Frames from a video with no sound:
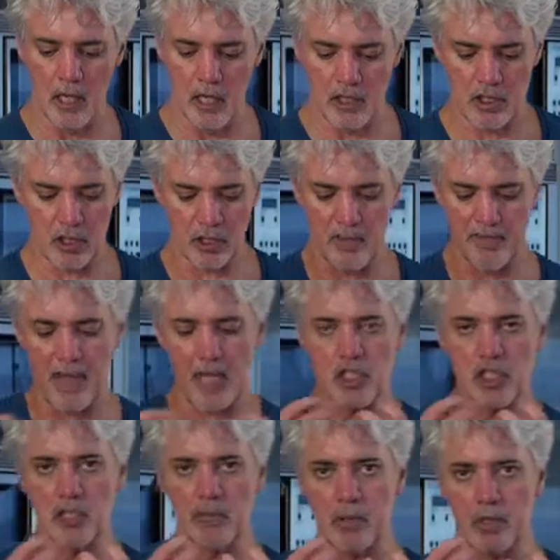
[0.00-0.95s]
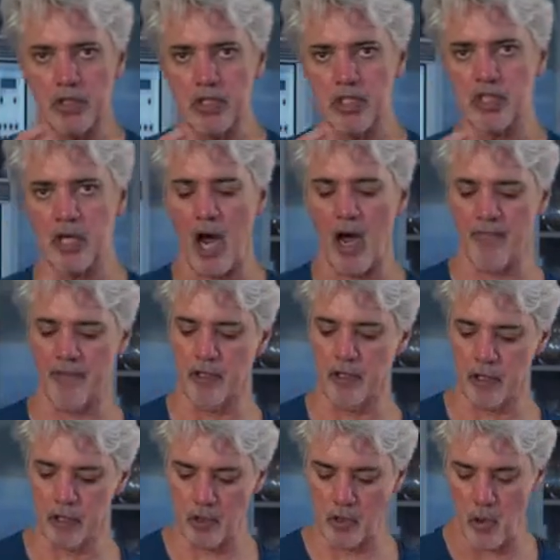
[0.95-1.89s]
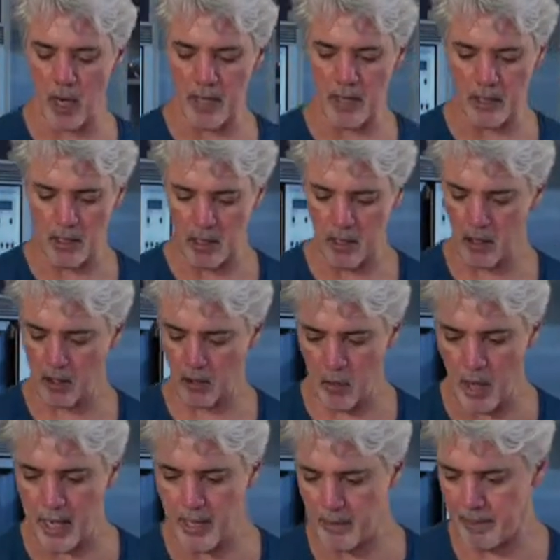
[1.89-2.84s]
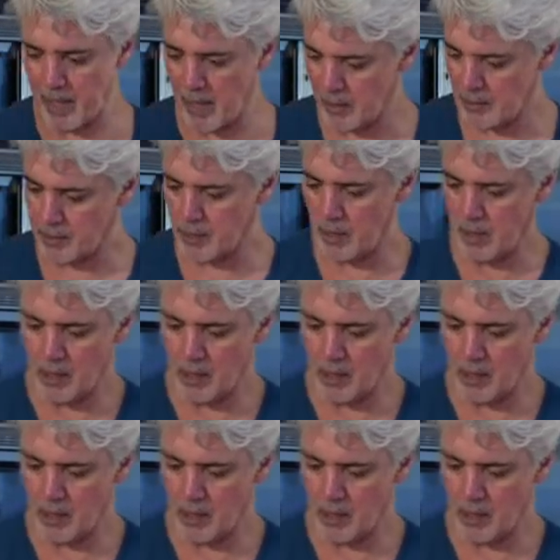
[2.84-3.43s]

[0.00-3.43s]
until the vegetables soften quite a bit.